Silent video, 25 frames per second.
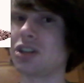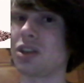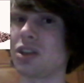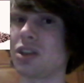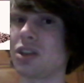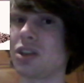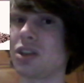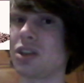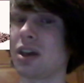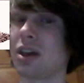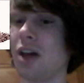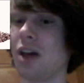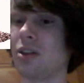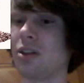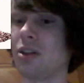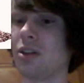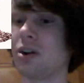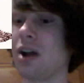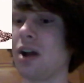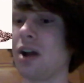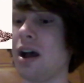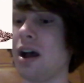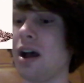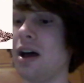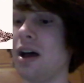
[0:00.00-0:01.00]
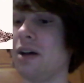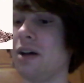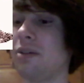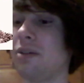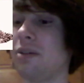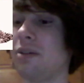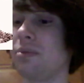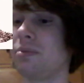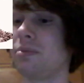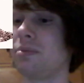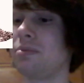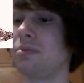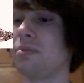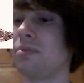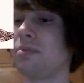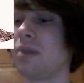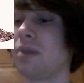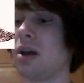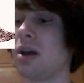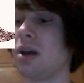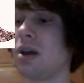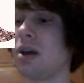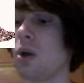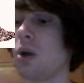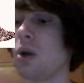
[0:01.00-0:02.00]
the color of
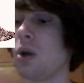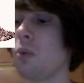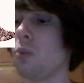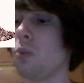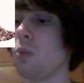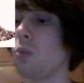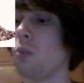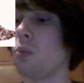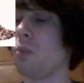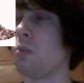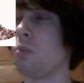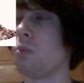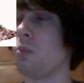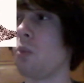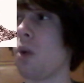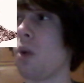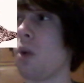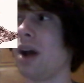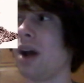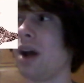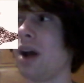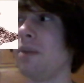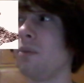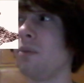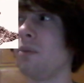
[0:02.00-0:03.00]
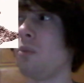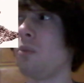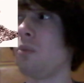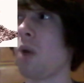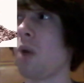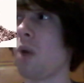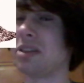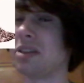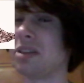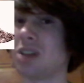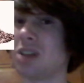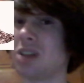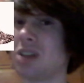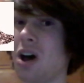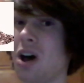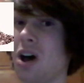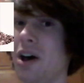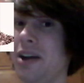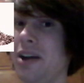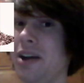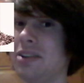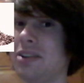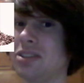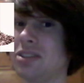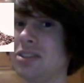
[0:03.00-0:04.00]
what what it's
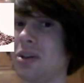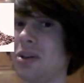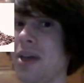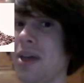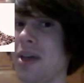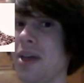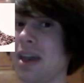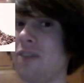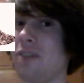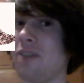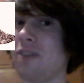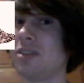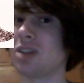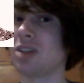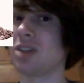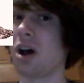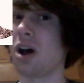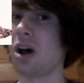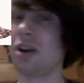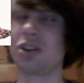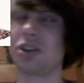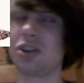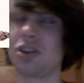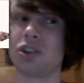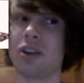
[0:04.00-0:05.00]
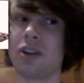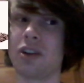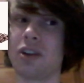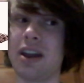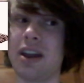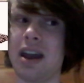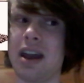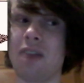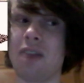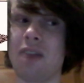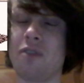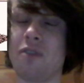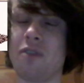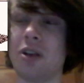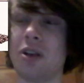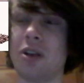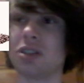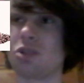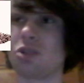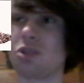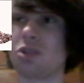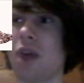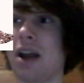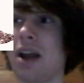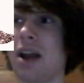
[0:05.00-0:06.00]
on. So like if it's on a tree and it feels
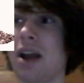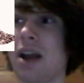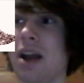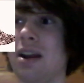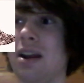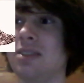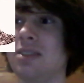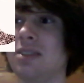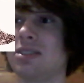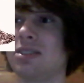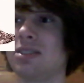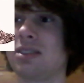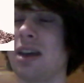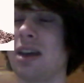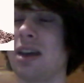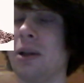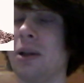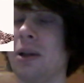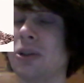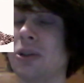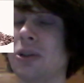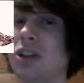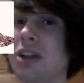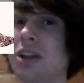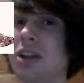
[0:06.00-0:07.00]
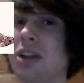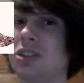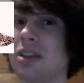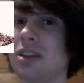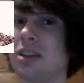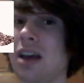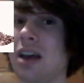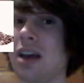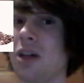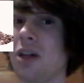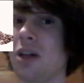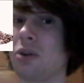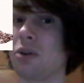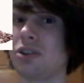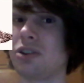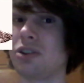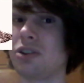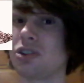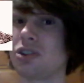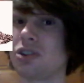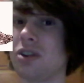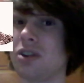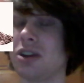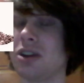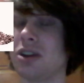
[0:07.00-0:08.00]
threatened, its skin will change to the color of the
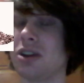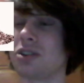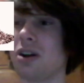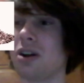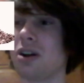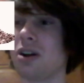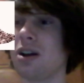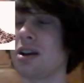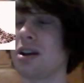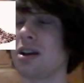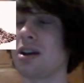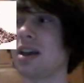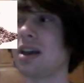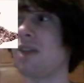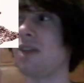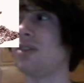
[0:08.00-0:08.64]
tree trunk. If